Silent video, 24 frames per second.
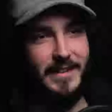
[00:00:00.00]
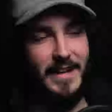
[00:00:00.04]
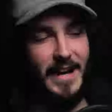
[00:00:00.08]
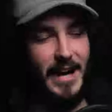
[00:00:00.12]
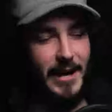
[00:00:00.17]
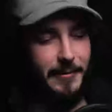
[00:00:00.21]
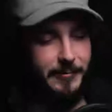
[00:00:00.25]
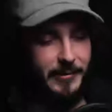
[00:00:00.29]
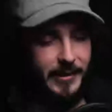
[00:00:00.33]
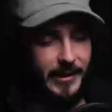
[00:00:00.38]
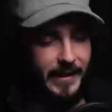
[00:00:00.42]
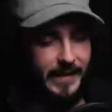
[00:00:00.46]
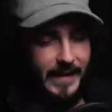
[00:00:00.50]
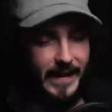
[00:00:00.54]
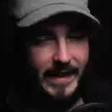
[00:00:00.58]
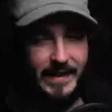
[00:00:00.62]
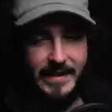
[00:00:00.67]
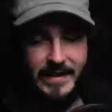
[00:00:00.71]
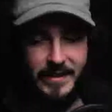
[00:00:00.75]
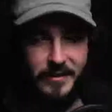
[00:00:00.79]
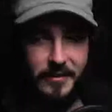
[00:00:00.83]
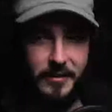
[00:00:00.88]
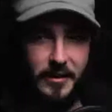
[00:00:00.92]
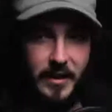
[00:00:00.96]
I really
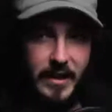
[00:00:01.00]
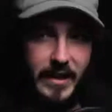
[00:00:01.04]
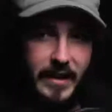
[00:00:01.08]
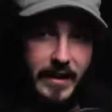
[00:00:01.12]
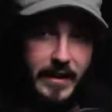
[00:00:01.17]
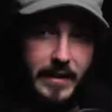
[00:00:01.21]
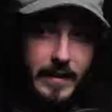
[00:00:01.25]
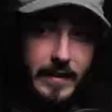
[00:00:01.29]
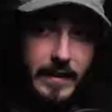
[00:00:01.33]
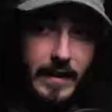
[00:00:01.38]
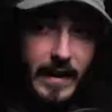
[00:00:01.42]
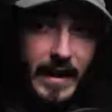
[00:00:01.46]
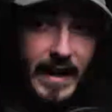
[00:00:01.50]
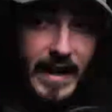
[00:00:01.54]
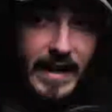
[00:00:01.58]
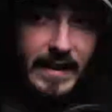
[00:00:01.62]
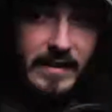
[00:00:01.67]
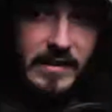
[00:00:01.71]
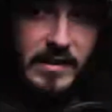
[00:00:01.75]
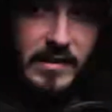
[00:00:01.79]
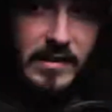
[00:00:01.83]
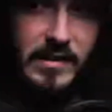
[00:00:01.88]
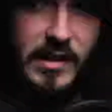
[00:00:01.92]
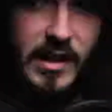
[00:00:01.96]
liked it a lot.
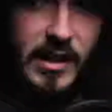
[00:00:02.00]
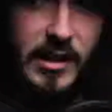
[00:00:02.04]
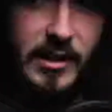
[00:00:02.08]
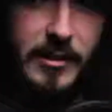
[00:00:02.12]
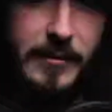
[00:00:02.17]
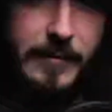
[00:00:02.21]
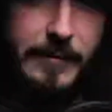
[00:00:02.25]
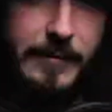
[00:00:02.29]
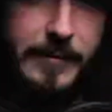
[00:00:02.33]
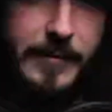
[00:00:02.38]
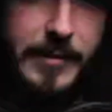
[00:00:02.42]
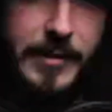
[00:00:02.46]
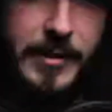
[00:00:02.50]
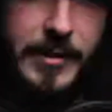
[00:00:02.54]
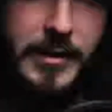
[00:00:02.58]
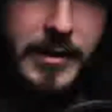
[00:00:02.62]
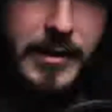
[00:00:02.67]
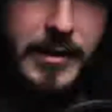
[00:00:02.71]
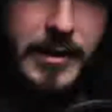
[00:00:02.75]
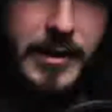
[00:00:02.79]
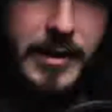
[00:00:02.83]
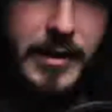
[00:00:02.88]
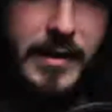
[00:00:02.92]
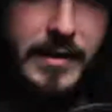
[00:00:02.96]
I loved
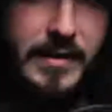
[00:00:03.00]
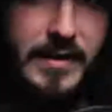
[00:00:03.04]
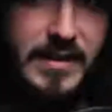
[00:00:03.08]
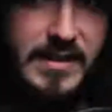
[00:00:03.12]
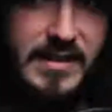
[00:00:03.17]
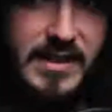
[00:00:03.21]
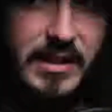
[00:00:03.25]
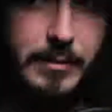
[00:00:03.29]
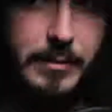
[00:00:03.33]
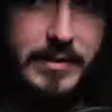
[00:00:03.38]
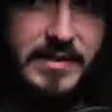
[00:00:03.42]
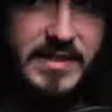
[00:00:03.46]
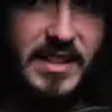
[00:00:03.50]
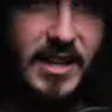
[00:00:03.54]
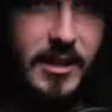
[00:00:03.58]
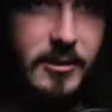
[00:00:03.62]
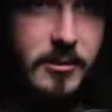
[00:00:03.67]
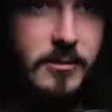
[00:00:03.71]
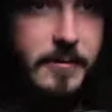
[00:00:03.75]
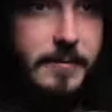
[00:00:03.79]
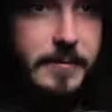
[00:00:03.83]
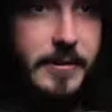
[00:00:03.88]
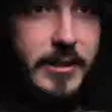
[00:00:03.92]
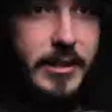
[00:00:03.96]
the
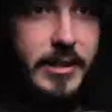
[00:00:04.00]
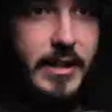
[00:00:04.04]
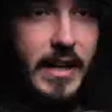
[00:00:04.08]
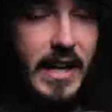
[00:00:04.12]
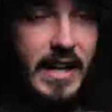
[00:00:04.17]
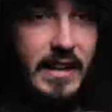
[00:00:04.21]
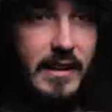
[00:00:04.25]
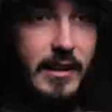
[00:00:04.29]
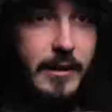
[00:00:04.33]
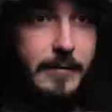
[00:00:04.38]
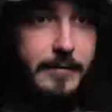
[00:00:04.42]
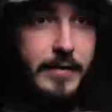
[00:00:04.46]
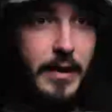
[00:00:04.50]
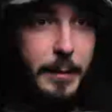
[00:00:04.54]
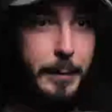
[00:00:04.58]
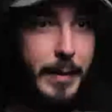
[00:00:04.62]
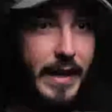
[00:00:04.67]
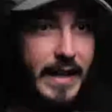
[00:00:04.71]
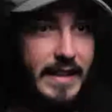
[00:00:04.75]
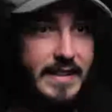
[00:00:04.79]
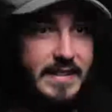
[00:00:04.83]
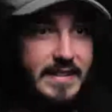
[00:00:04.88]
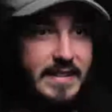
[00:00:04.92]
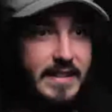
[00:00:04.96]
cinematography. I loved the
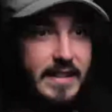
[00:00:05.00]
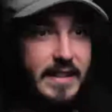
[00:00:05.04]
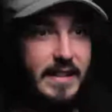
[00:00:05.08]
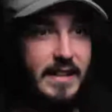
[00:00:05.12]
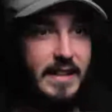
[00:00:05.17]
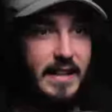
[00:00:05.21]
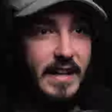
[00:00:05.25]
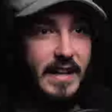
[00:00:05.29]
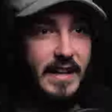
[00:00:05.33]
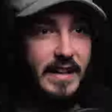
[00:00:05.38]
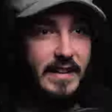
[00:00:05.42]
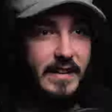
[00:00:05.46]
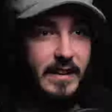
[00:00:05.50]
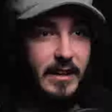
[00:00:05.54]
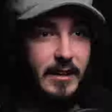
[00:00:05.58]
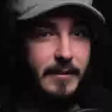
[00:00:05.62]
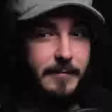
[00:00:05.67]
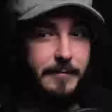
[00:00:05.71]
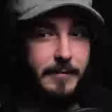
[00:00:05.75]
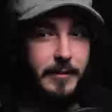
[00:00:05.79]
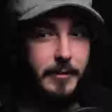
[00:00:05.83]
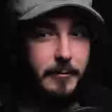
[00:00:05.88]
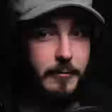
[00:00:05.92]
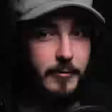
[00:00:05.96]
pacing. I
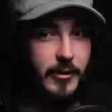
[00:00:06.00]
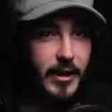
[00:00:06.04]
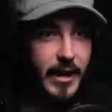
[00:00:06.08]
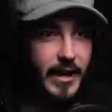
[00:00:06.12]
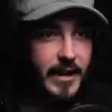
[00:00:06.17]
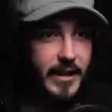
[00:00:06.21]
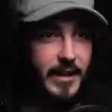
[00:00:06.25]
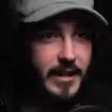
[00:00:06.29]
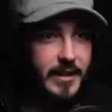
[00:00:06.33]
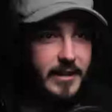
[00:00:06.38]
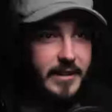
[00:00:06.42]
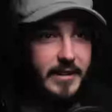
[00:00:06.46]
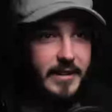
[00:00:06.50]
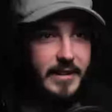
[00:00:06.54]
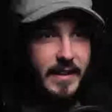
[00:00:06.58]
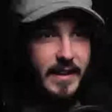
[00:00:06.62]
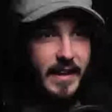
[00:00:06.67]
loved the writing.